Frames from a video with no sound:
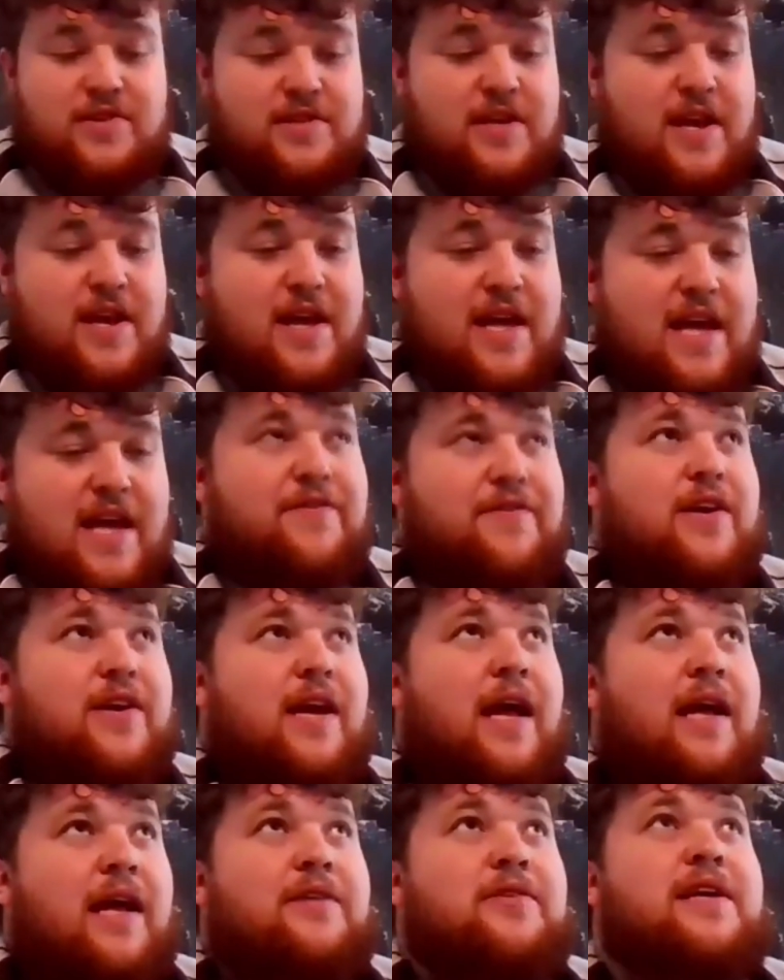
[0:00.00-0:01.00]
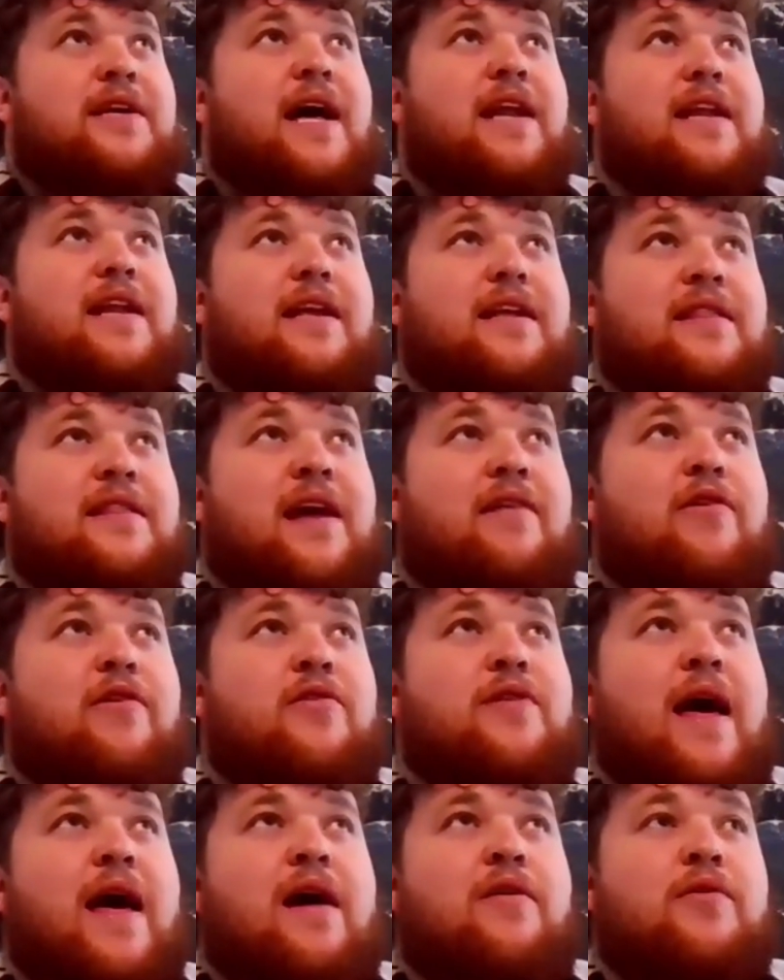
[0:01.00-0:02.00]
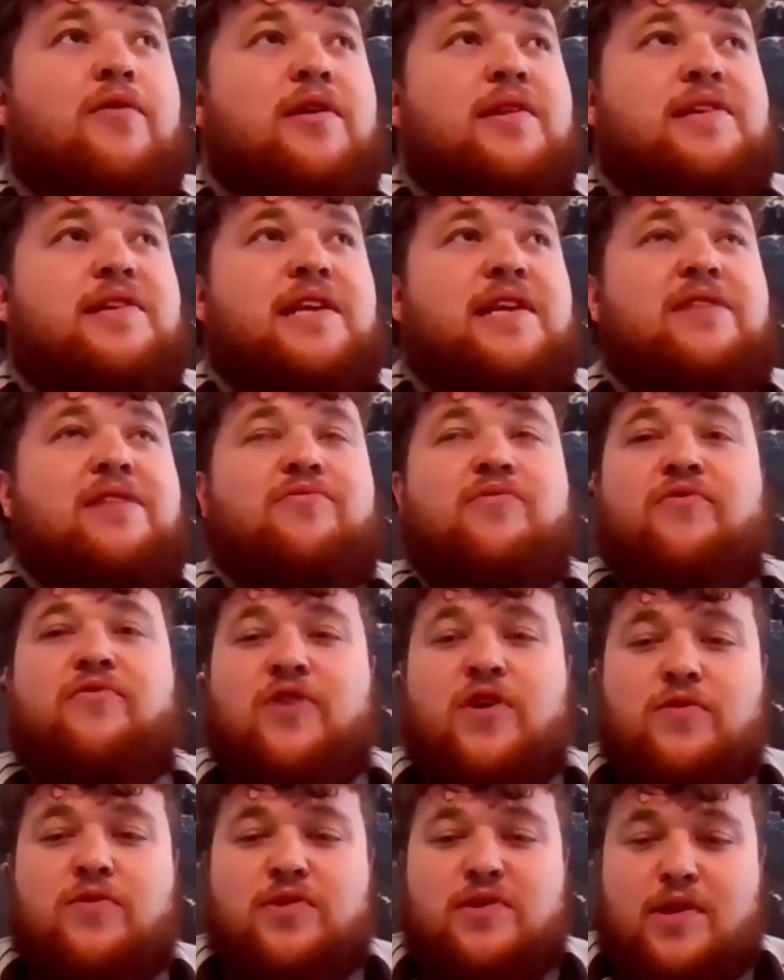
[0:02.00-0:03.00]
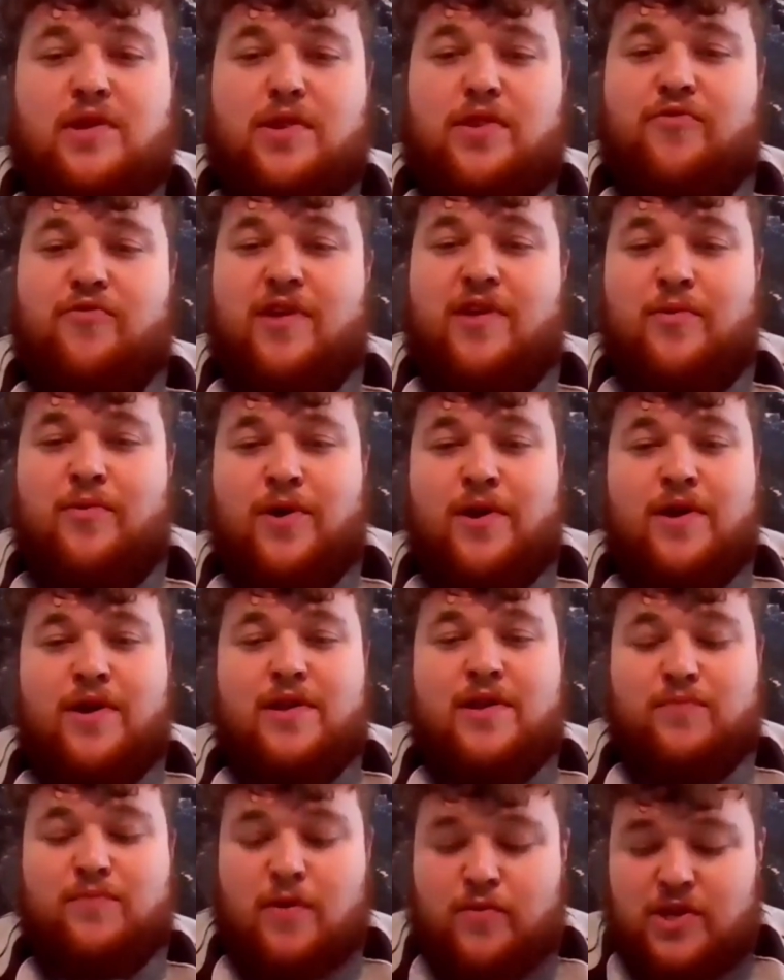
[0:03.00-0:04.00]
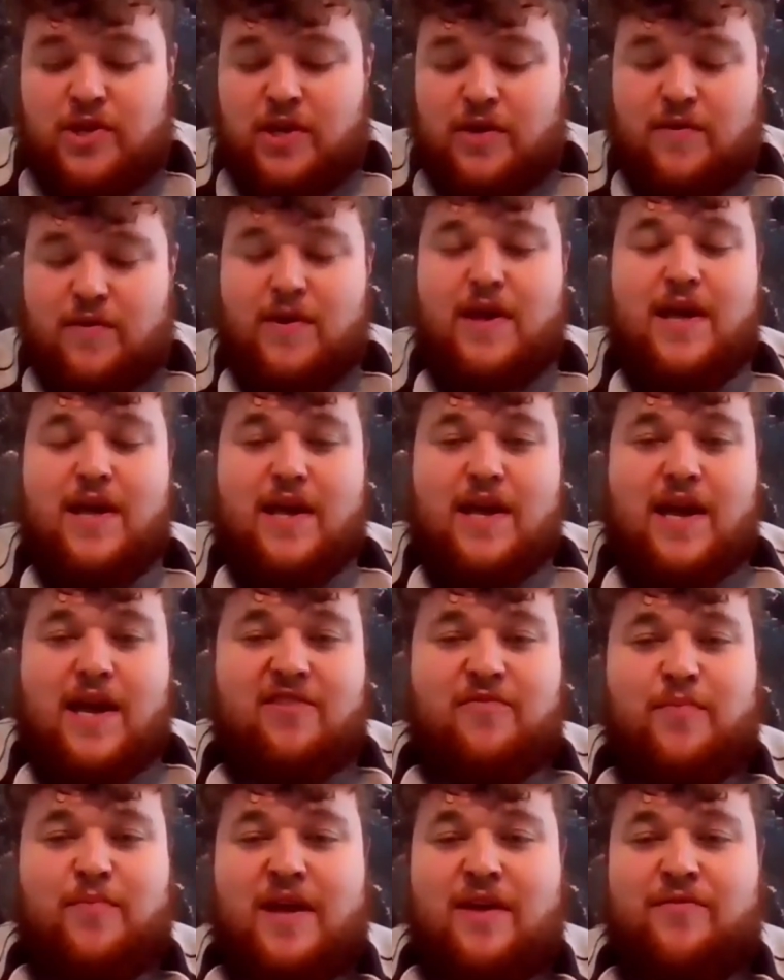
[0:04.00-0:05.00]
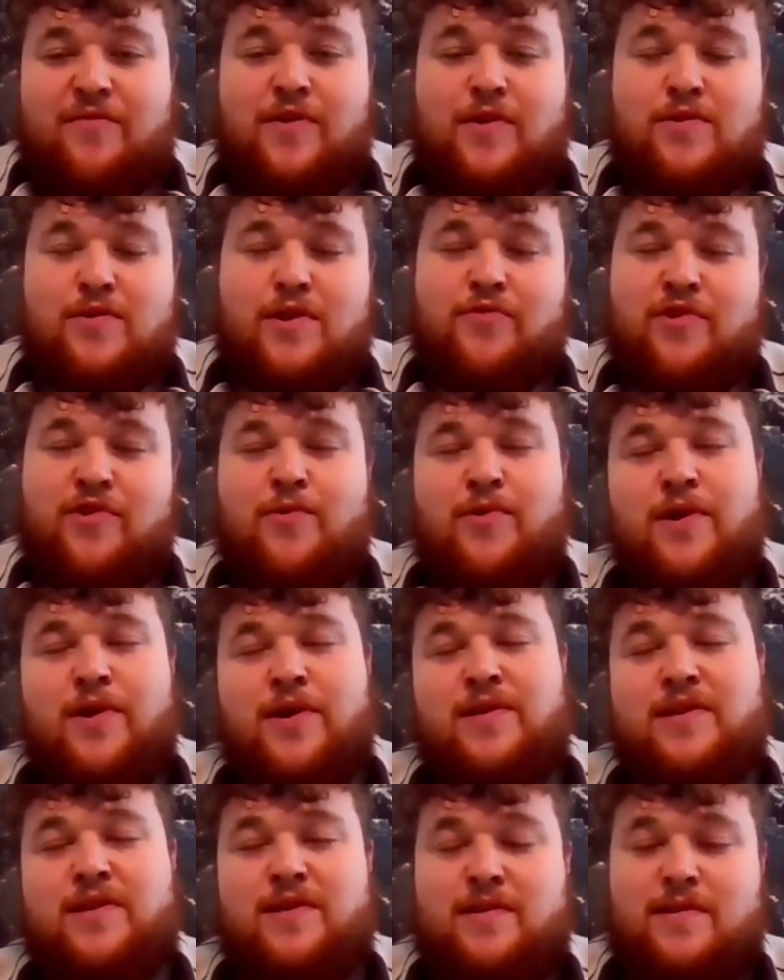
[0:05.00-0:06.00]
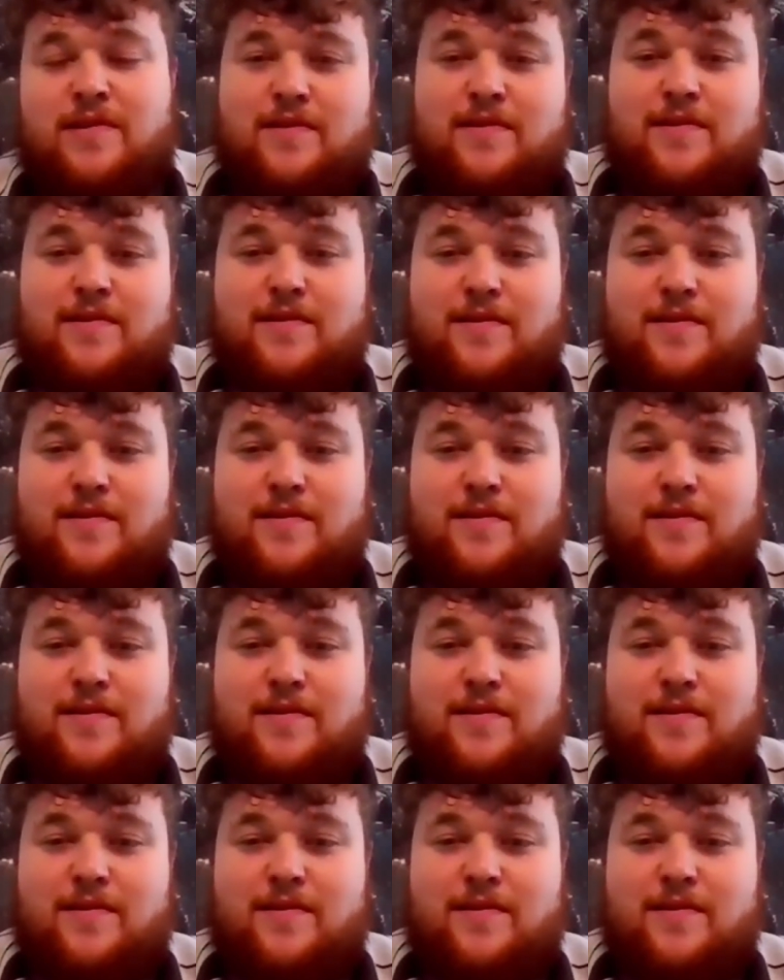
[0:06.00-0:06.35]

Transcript: just if you could kind of narrow down a season review just to three words, what would you kind of pick for those three words?